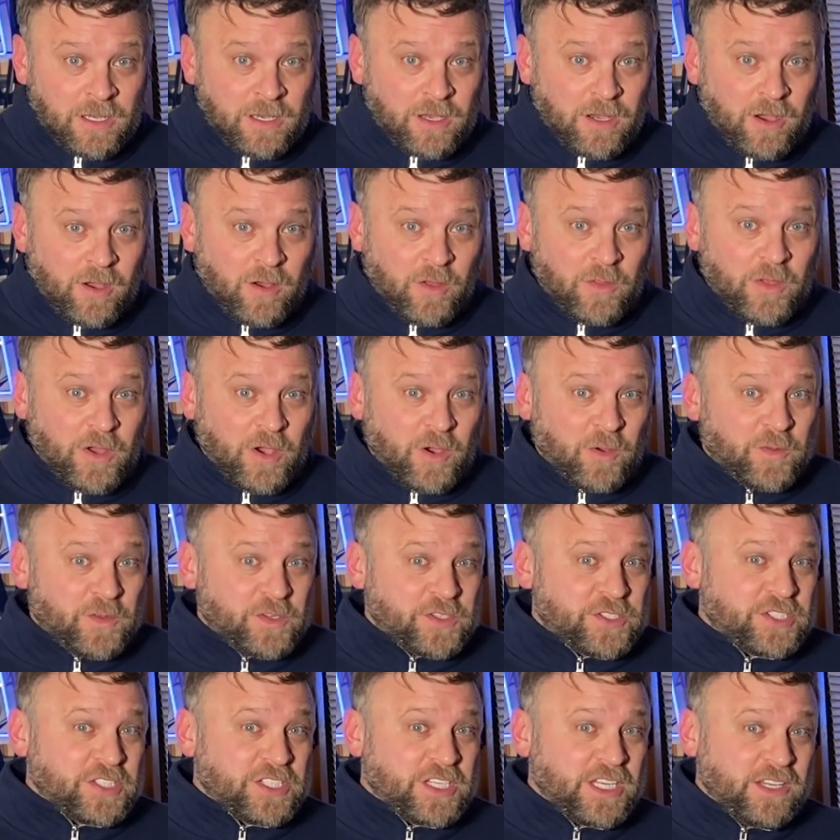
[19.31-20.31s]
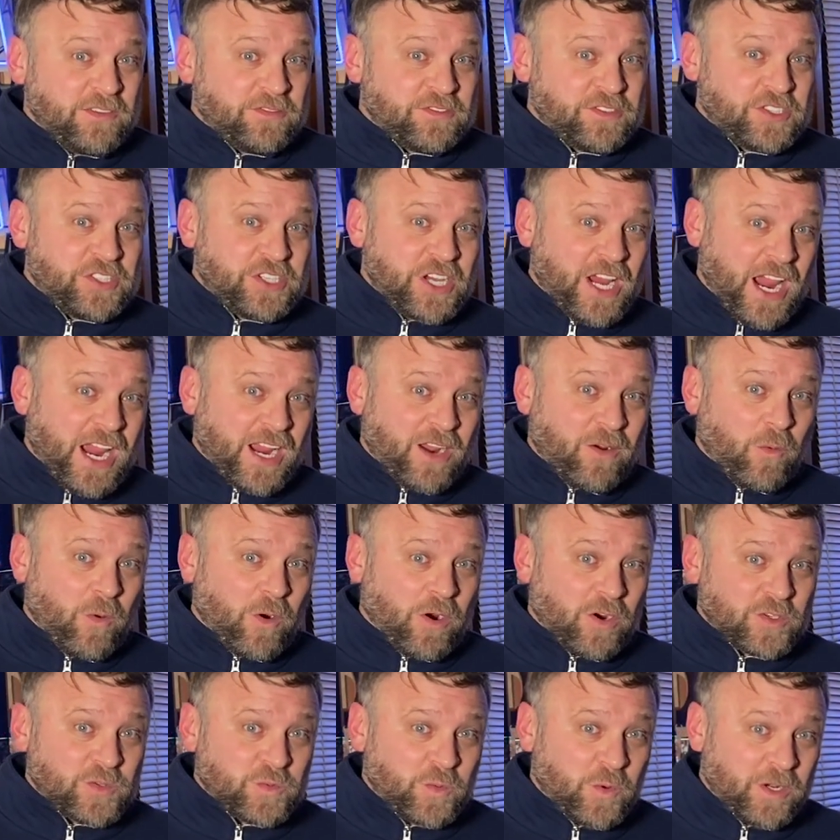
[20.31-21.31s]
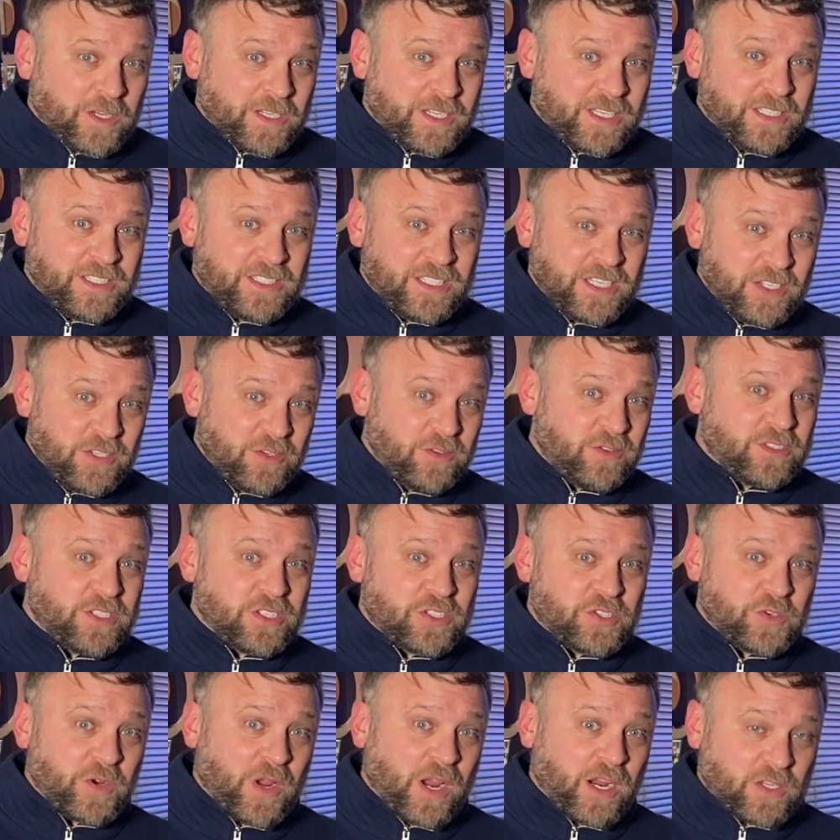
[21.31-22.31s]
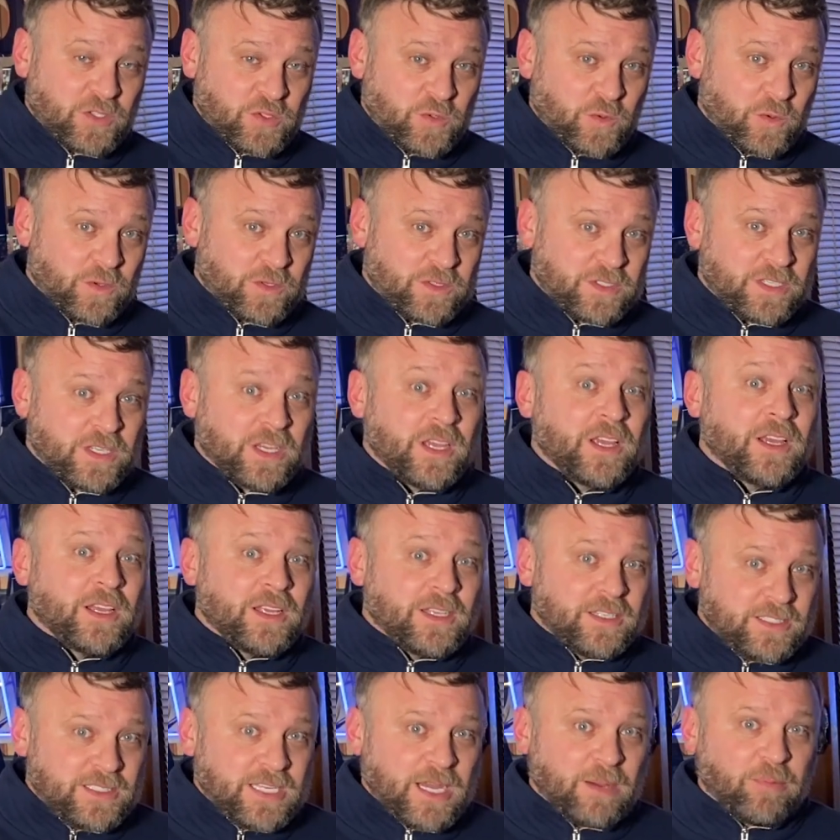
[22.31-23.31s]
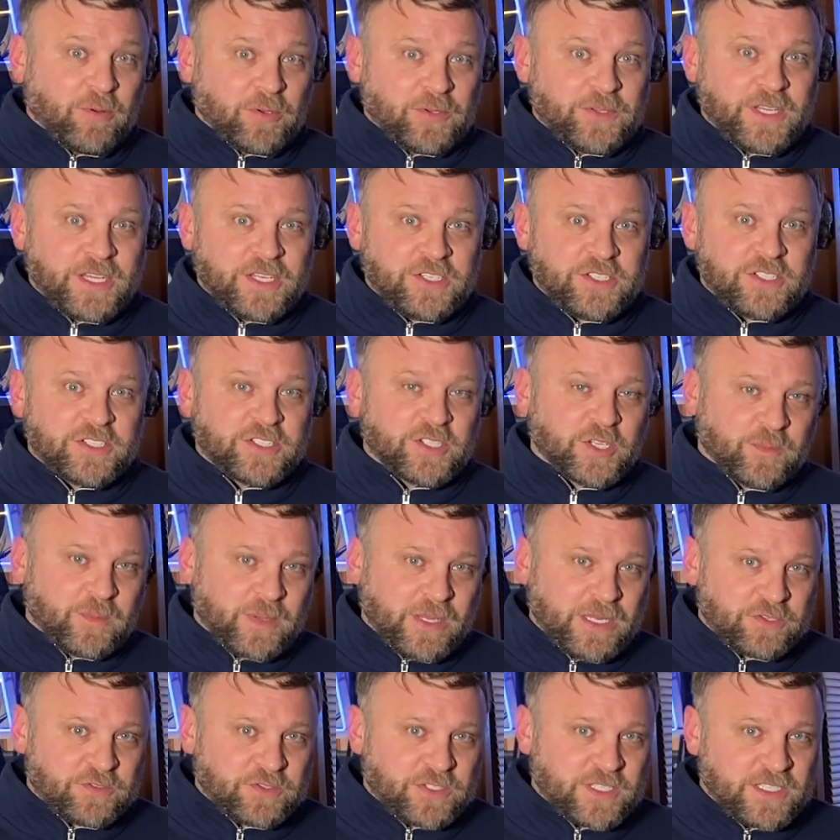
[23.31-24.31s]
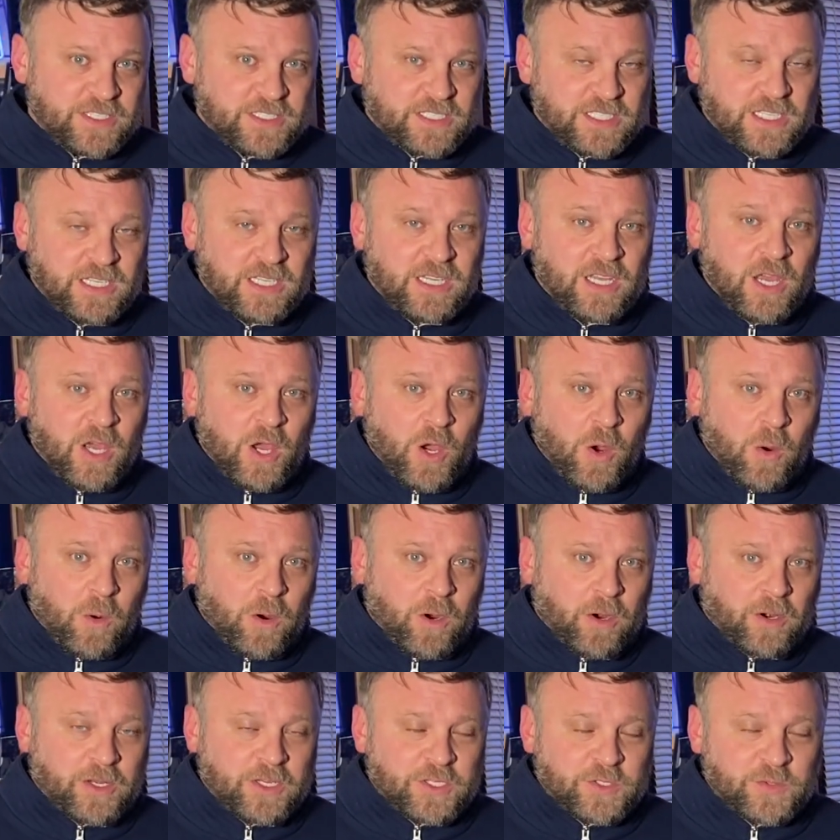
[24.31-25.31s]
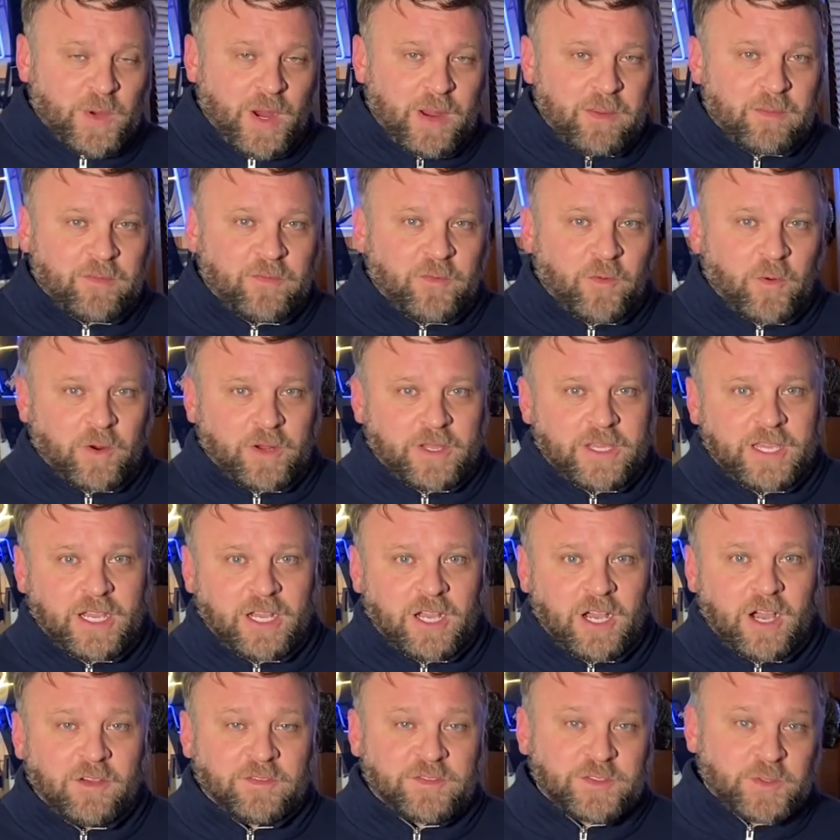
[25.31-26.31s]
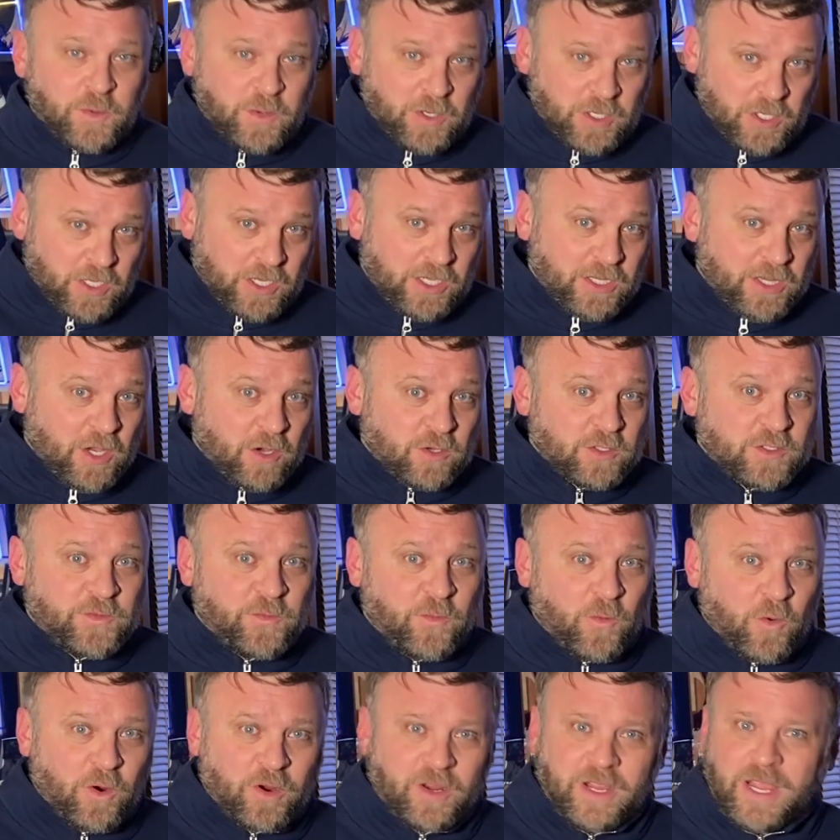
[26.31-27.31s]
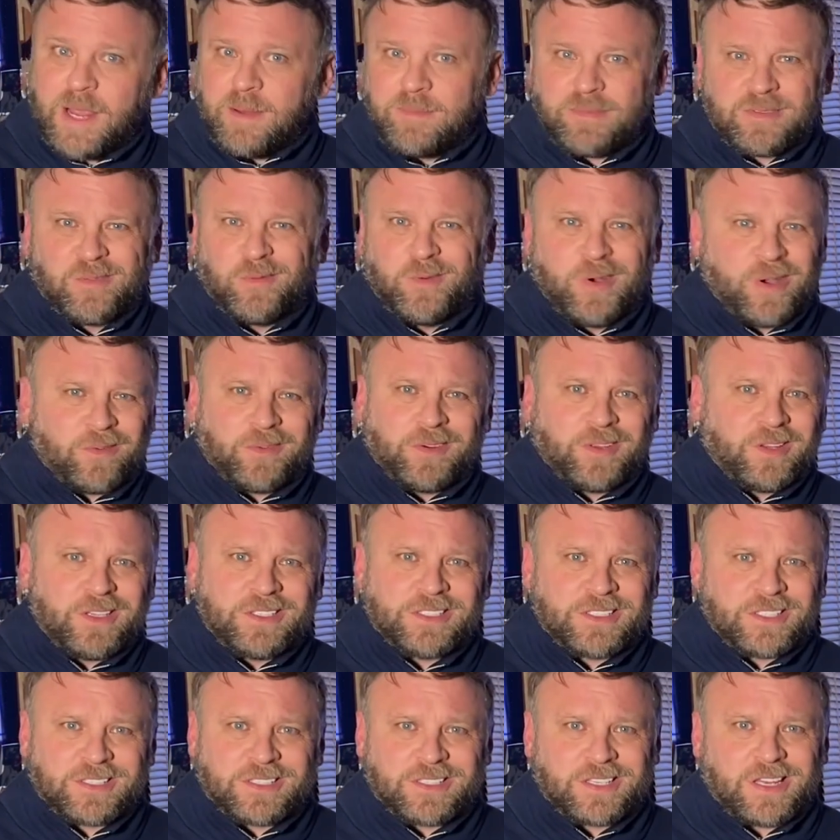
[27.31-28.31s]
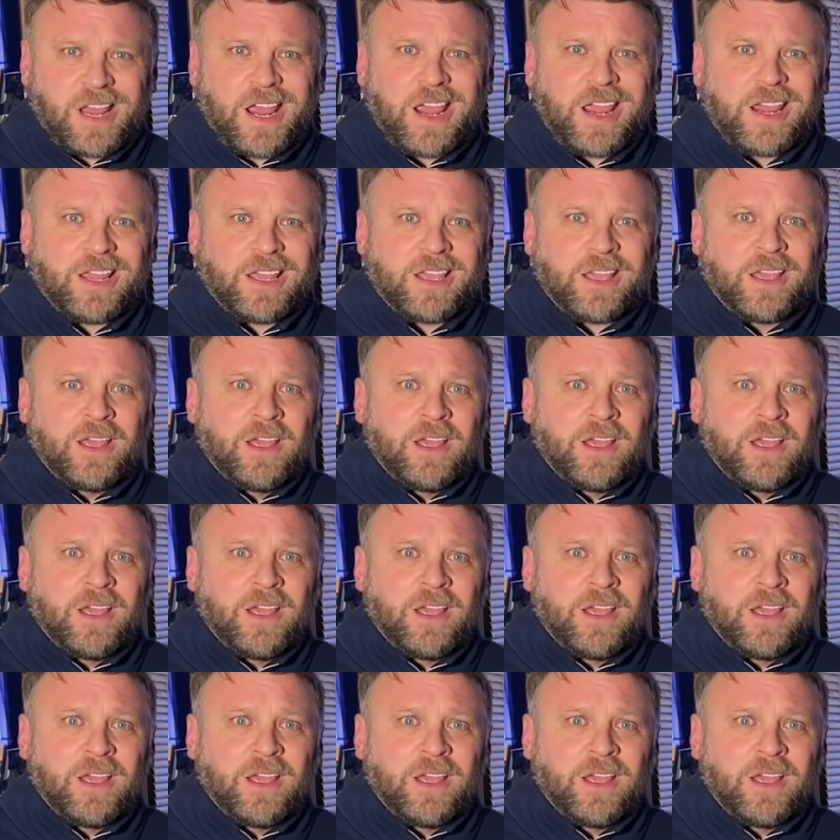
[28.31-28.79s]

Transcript: Although the Chiefs-Jaguars one continues to trek towards double digits. It'll be interesting to see where it is right before kickoff. So we're going to look at those 4 games and what really is at stake.